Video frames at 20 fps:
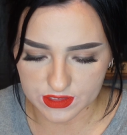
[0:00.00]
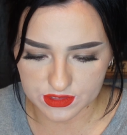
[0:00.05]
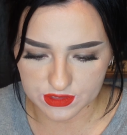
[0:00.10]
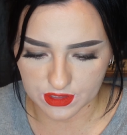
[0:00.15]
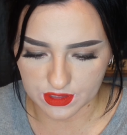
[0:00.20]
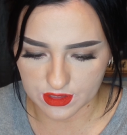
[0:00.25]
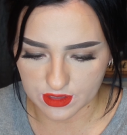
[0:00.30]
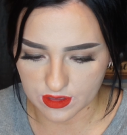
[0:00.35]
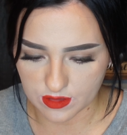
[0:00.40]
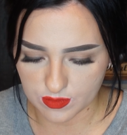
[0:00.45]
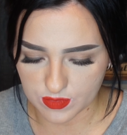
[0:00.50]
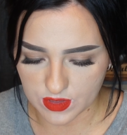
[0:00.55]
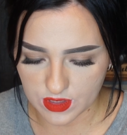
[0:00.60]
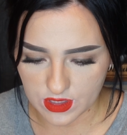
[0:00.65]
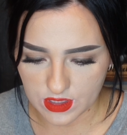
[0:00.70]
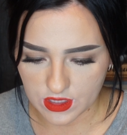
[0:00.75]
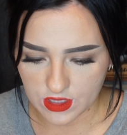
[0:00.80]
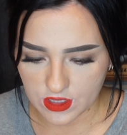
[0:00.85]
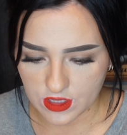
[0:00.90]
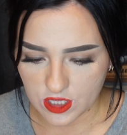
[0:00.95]
scrub
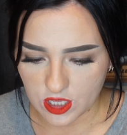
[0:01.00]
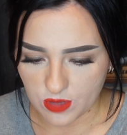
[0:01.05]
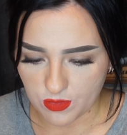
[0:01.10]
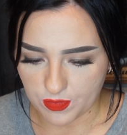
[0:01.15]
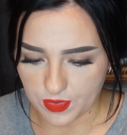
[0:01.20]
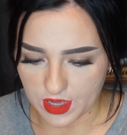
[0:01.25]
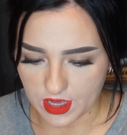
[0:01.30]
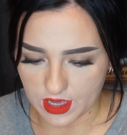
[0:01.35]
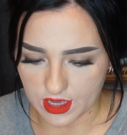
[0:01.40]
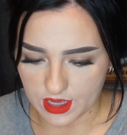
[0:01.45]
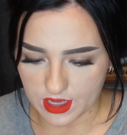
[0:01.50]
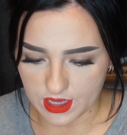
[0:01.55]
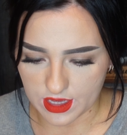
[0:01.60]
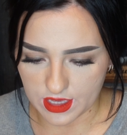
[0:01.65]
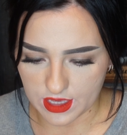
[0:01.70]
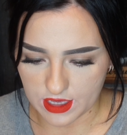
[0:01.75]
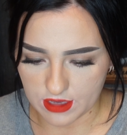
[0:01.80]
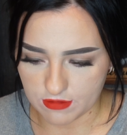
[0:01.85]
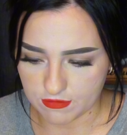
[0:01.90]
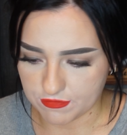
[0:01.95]

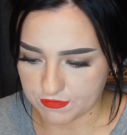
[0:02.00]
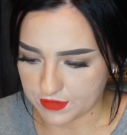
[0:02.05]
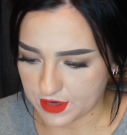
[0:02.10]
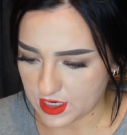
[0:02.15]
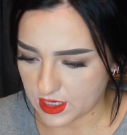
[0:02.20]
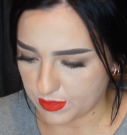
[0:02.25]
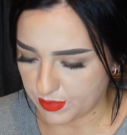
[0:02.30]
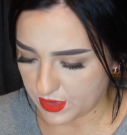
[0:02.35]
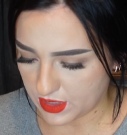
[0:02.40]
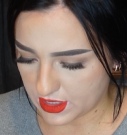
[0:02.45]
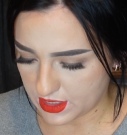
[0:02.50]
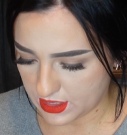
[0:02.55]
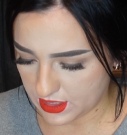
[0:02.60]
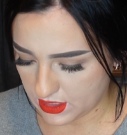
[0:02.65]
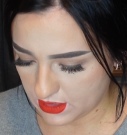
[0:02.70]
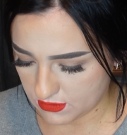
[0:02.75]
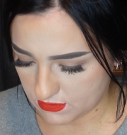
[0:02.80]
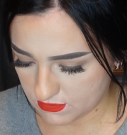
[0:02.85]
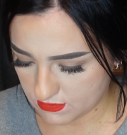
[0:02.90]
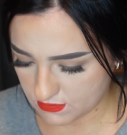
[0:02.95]
by Frank
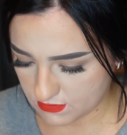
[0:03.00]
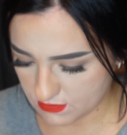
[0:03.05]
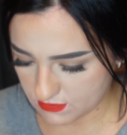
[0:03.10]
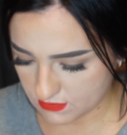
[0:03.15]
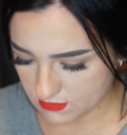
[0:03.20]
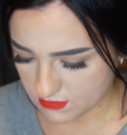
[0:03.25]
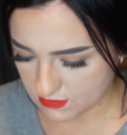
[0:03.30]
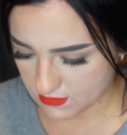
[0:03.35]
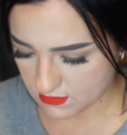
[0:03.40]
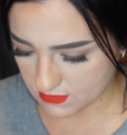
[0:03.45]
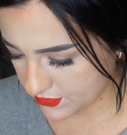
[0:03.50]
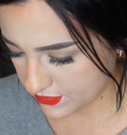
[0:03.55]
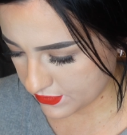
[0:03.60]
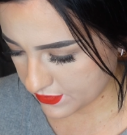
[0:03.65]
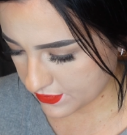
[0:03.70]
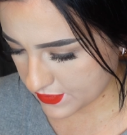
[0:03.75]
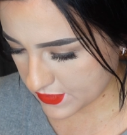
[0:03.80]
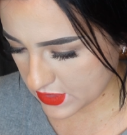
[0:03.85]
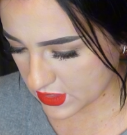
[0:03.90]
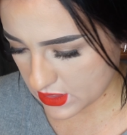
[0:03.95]
Body.
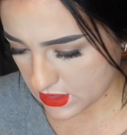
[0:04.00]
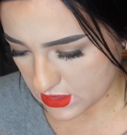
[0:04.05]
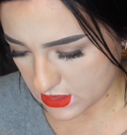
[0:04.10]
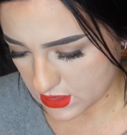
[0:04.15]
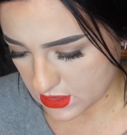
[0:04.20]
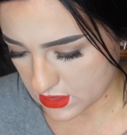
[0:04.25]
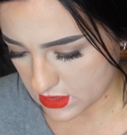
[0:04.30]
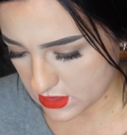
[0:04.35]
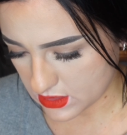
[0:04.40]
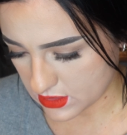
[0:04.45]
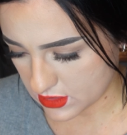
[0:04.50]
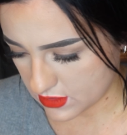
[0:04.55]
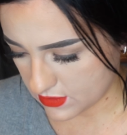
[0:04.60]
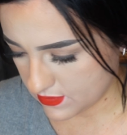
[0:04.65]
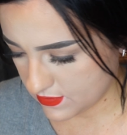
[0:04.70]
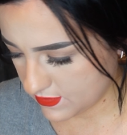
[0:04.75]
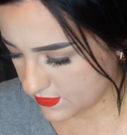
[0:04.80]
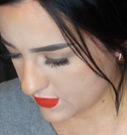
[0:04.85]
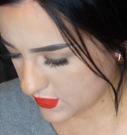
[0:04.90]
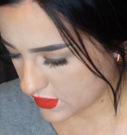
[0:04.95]

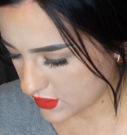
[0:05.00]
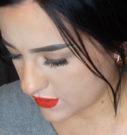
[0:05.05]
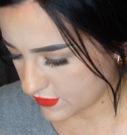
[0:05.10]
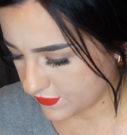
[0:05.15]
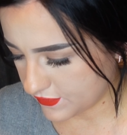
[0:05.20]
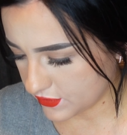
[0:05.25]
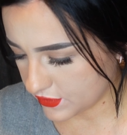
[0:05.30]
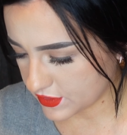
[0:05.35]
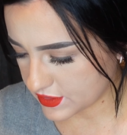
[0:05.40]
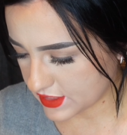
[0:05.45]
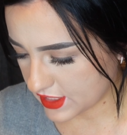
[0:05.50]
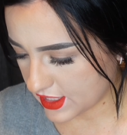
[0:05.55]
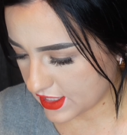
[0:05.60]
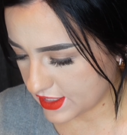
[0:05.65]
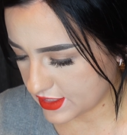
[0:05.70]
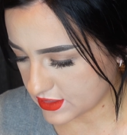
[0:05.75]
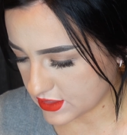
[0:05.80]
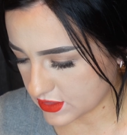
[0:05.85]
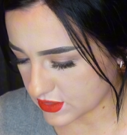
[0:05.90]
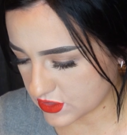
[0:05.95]
The full
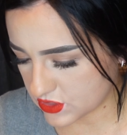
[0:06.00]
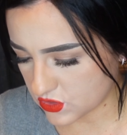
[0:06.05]
size is